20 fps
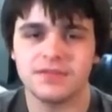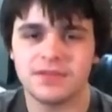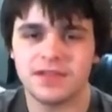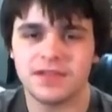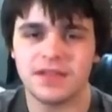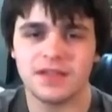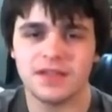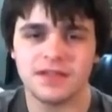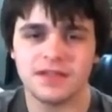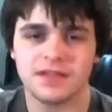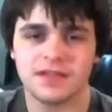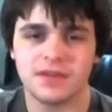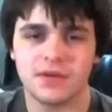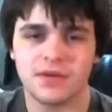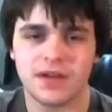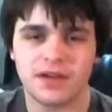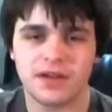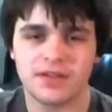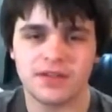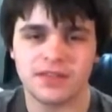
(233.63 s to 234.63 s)
he's
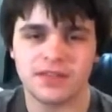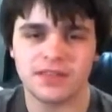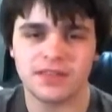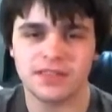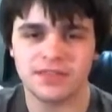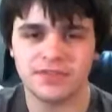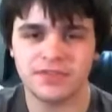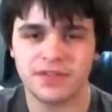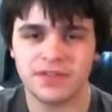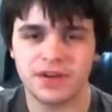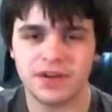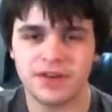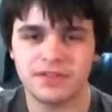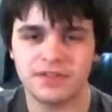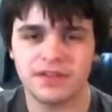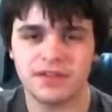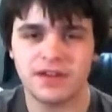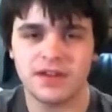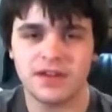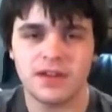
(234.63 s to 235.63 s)
going out to see his
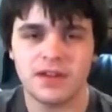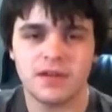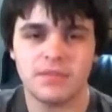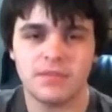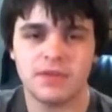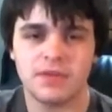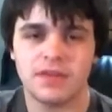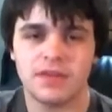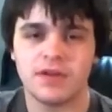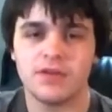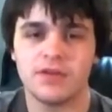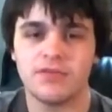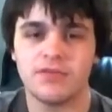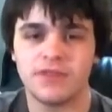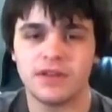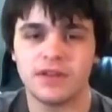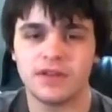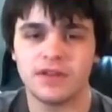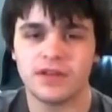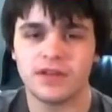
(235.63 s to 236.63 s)
fiance, but then
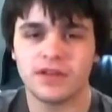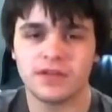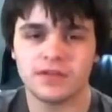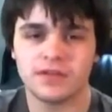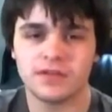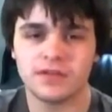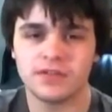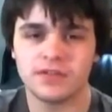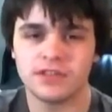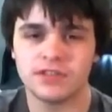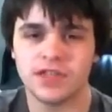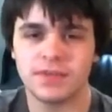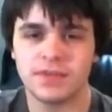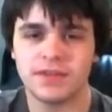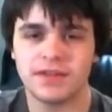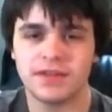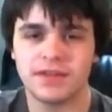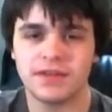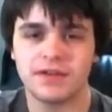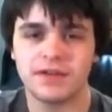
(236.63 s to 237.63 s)
Ophelia, who's Jamie
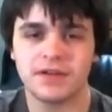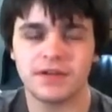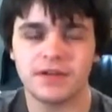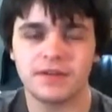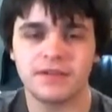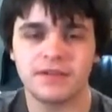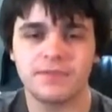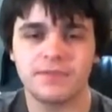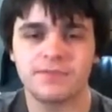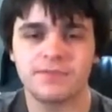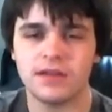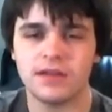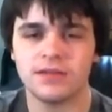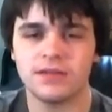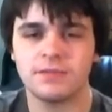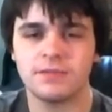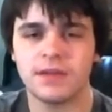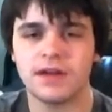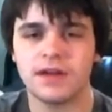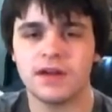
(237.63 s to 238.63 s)
Lee Curtis, is
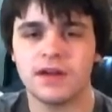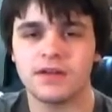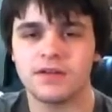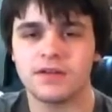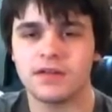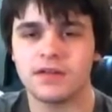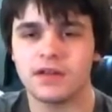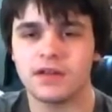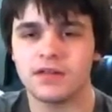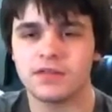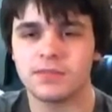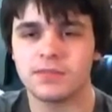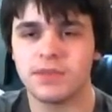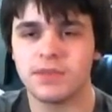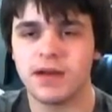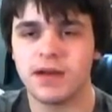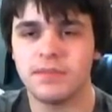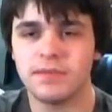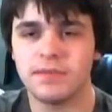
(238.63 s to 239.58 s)
paid $100 by